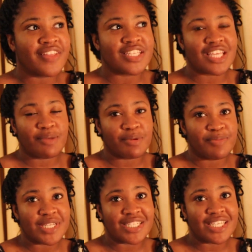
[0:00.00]
I think it's going to be
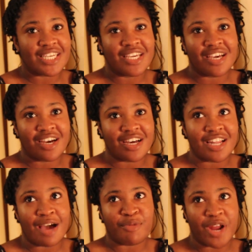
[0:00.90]
busy, a
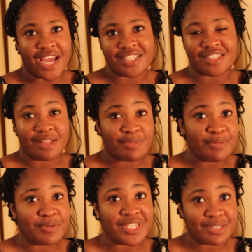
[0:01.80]
lot more hectic than
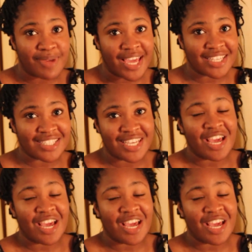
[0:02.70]
people expect.